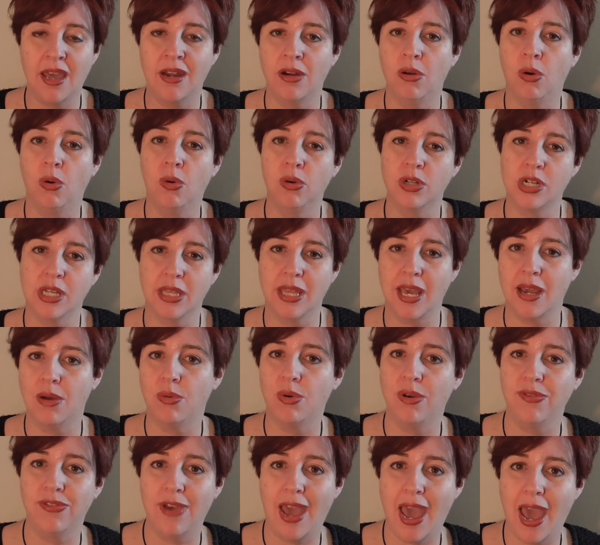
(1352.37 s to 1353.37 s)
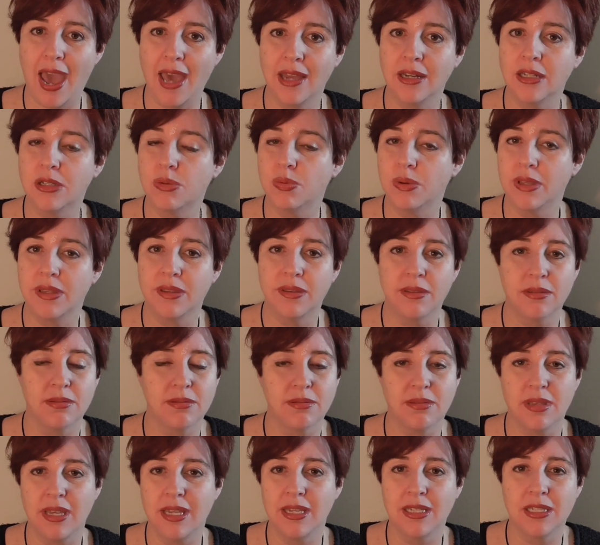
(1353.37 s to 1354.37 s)
an order that we've had with
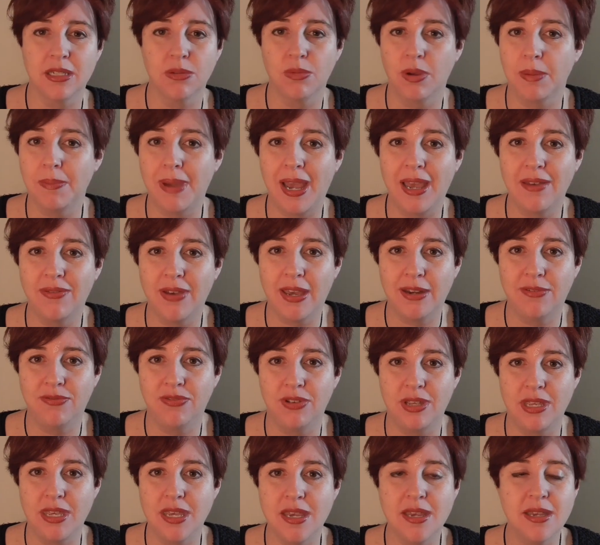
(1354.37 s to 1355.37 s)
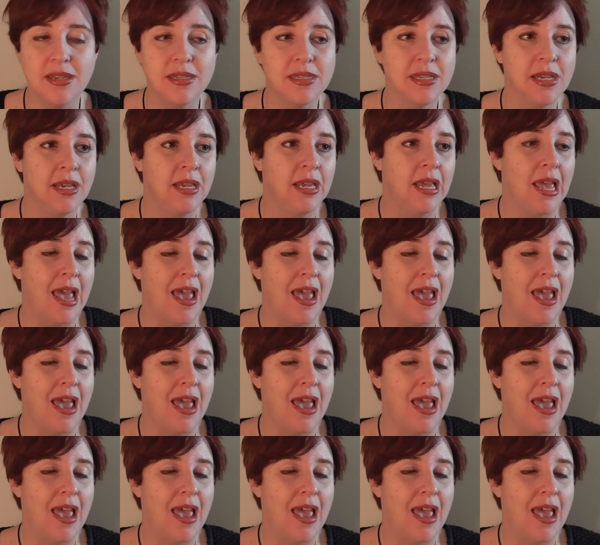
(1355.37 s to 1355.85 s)
things that we may have had for years.